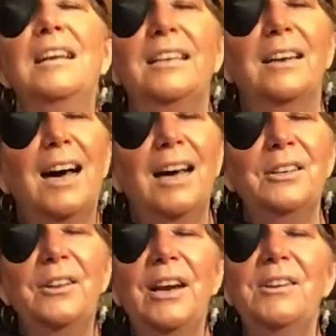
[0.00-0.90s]

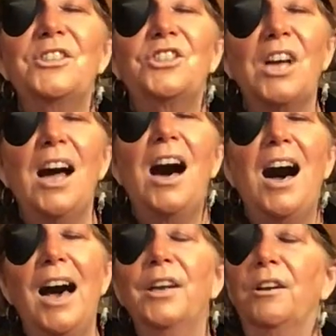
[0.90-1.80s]
Yonder there is
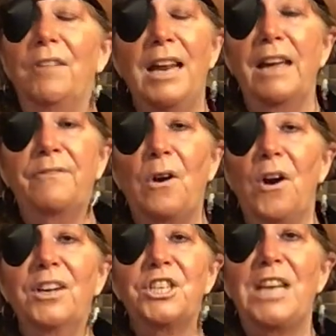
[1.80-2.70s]
John, ready
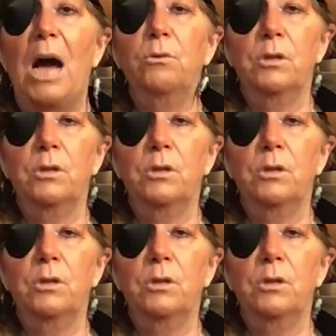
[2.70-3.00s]
for to shout.